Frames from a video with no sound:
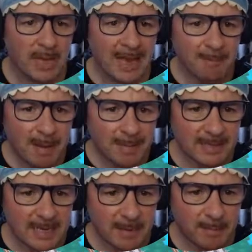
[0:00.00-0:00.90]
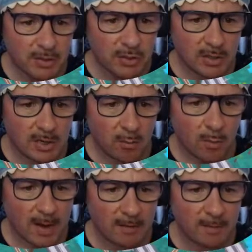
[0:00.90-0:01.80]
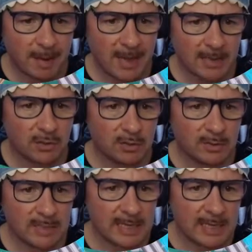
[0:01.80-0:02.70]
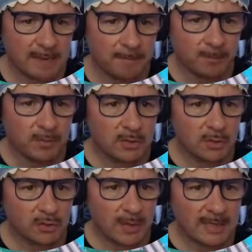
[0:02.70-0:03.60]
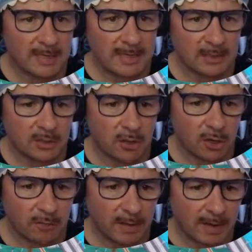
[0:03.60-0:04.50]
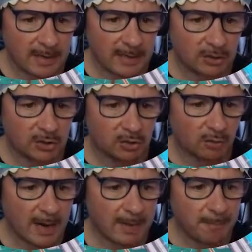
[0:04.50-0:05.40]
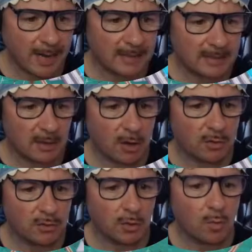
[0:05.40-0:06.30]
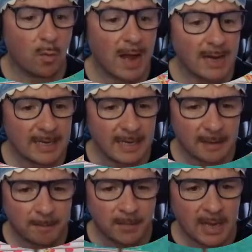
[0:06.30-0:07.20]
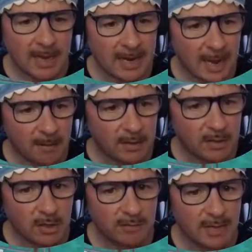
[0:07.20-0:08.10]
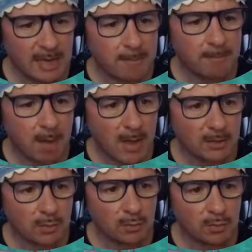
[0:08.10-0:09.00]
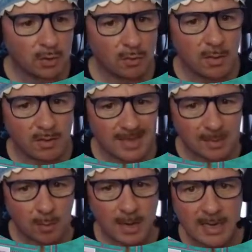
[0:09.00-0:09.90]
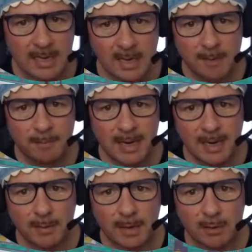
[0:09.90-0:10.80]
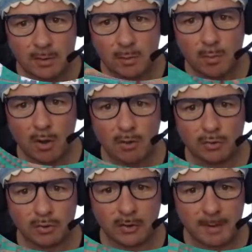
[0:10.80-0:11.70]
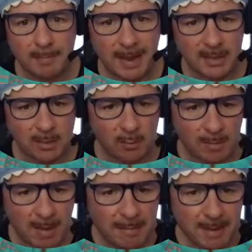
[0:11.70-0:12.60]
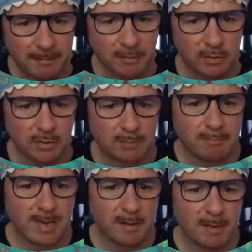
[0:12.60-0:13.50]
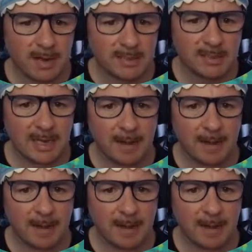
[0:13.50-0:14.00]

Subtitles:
and maybe decommission one of the pass-throughs here, so trains that need to turn around and head straight back to go to Gwalior and areas over there might do so this way, but anyone else will go straight back. So we may be able to just minimize